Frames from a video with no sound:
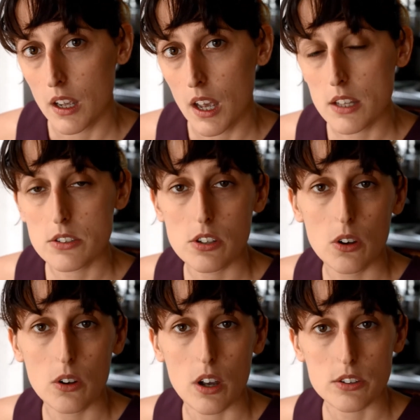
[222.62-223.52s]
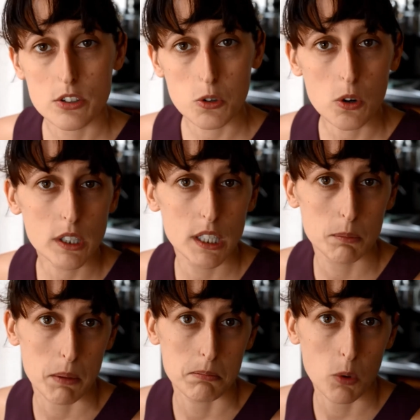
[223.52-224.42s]
And so to talk a little
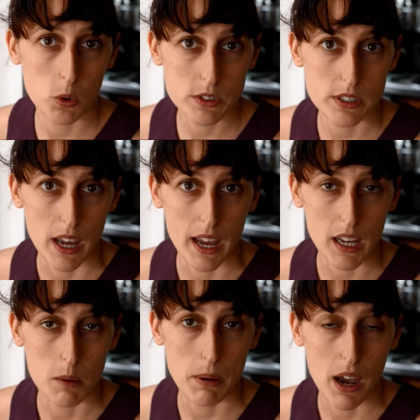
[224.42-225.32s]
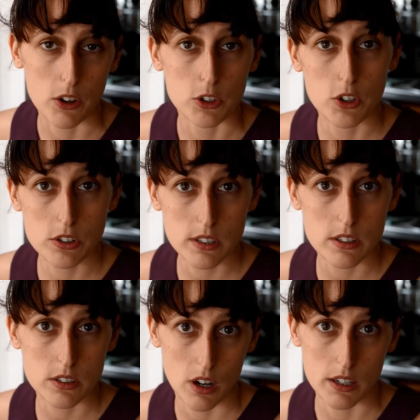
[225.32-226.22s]
bit more today about using the
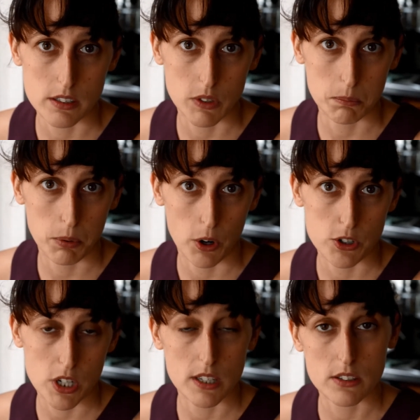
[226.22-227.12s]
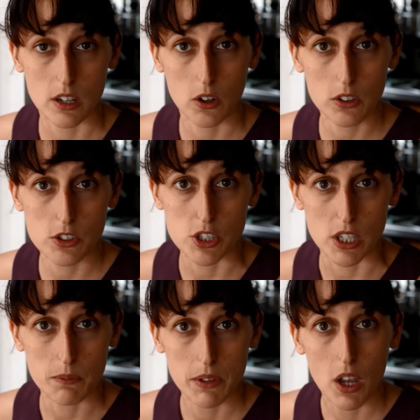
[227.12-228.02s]
scientific approach in
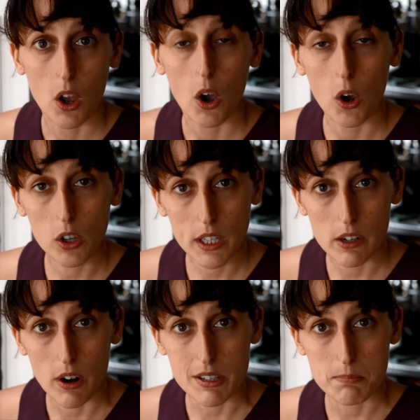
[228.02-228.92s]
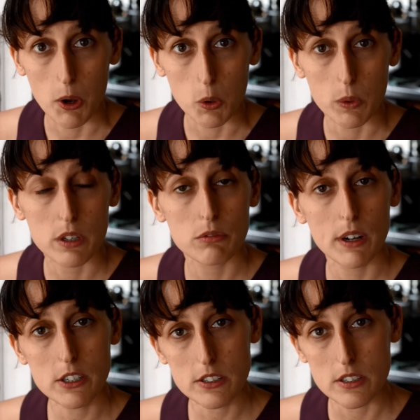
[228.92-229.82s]
psychology, earlier I spoke with a
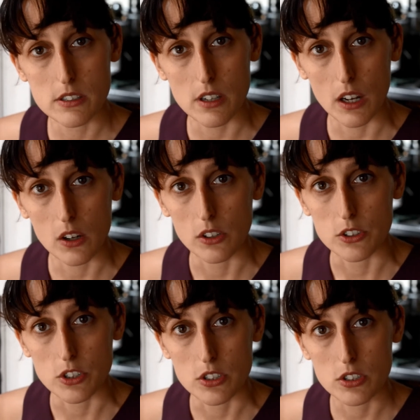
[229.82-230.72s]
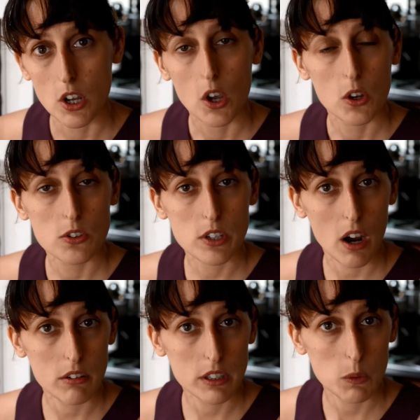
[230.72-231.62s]
registered psychologist who's
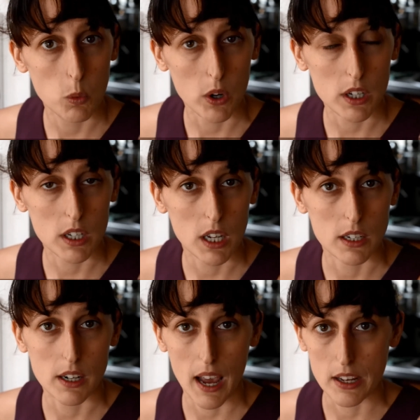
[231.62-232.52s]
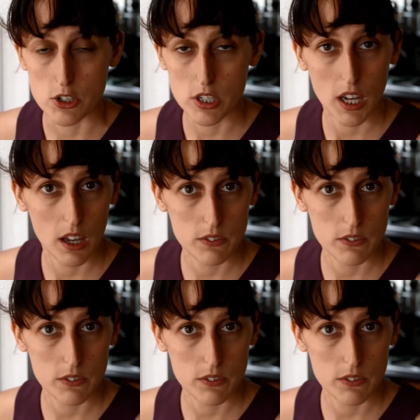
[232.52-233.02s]
currently working in an aged care